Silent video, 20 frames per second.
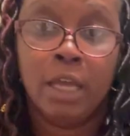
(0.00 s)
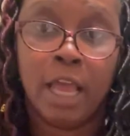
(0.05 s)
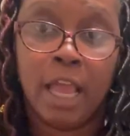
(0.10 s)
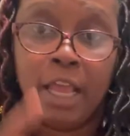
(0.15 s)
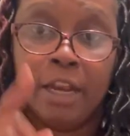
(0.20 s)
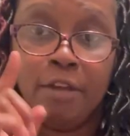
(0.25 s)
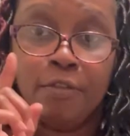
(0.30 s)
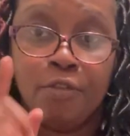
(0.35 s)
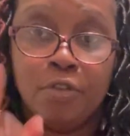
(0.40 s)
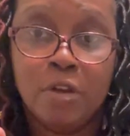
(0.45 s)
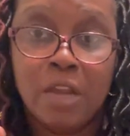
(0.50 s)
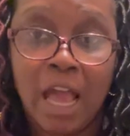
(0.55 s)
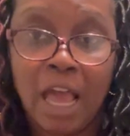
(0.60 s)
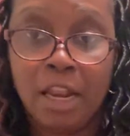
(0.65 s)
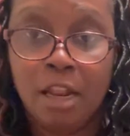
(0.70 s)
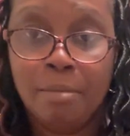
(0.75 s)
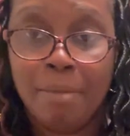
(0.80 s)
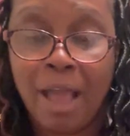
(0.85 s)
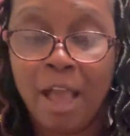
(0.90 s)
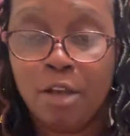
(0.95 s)
And if you're
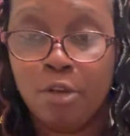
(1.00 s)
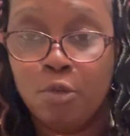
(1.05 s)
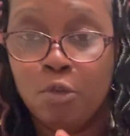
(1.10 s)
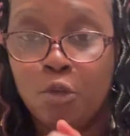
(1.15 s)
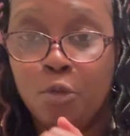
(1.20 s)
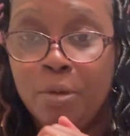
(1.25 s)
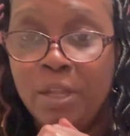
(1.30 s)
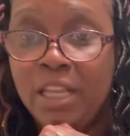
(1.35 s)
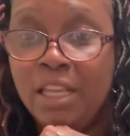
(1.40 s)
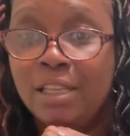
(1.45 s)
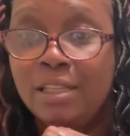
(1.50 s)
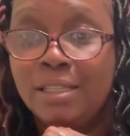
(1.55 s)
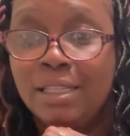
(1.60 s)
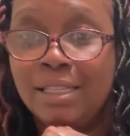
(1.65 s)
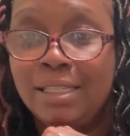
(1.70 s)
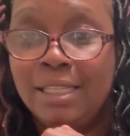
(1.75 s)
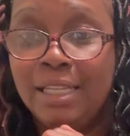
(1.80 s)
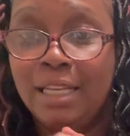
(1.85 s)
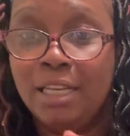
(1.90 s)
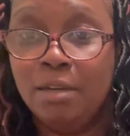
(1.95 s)
not in my group, here's a
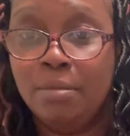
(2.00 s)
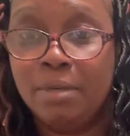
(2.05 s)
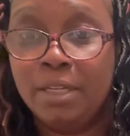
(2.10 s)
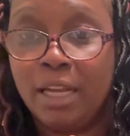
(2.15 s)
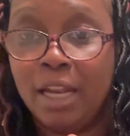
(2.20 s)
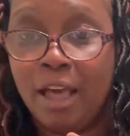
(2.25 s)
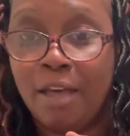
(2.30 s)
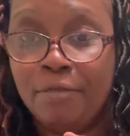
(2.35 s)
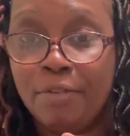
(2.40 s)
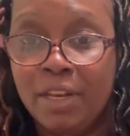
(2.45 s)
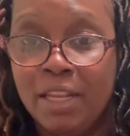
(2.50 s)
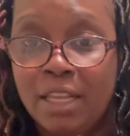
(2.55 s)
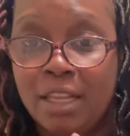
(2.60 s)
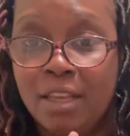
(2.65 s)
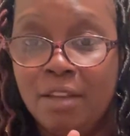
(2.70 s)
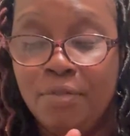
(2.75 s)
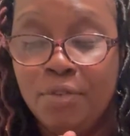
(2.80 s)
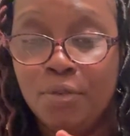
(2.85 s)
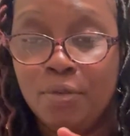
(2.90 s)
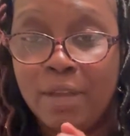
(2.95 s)
tip that I'm finna
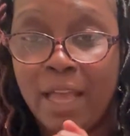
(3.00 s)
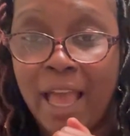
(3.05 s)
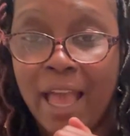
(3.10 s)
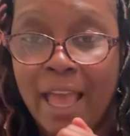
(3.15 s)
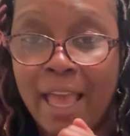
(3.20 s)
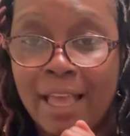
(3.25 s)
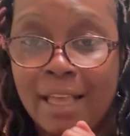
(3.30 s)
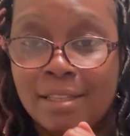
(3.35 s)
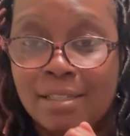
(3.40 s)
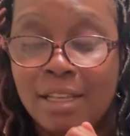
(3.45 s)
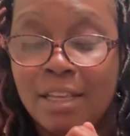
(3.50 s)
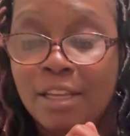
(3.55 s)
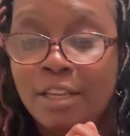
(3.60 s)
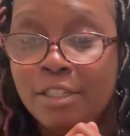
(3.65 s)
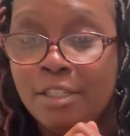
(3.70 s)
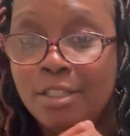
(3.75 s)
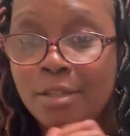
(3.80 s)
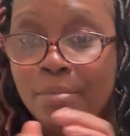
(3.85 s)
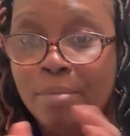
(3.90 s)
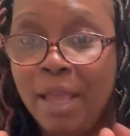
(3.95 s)
give you guys
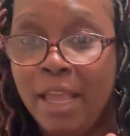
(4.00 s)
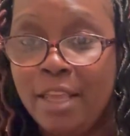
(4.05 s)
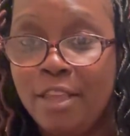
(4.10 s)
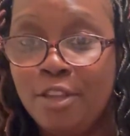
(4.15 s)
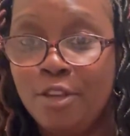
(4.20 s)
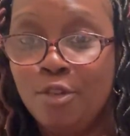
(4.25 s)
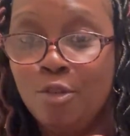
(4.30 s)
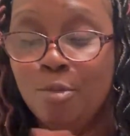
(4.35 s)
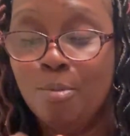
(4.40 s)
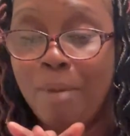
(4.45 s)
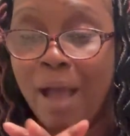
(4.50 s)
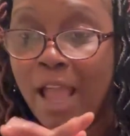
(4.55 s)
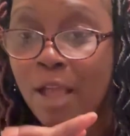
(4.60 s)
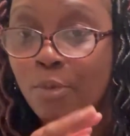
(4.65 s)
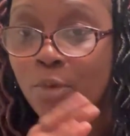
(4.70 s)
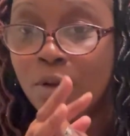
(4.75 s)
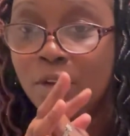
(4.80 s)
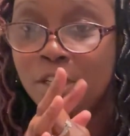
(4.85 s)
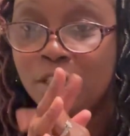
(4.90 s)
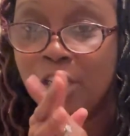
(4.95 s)
to make you might
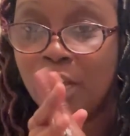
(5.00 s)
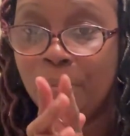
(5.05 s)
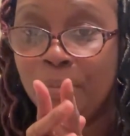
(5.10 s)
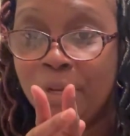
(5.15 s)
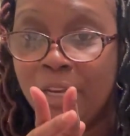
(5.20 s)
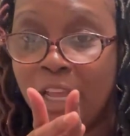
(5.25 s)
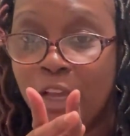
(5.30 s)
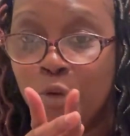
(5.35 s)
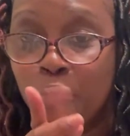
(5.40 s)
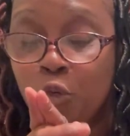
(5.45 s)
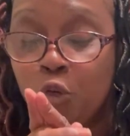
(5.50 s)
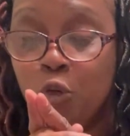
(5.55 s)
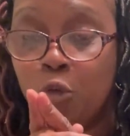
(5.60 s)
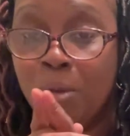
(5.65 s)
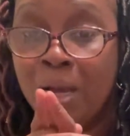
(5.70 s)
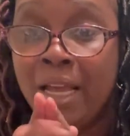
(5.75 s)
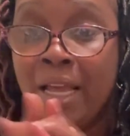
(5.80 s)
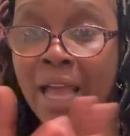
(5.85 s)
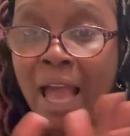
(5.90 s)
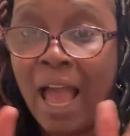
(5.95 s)
want to jump in that group.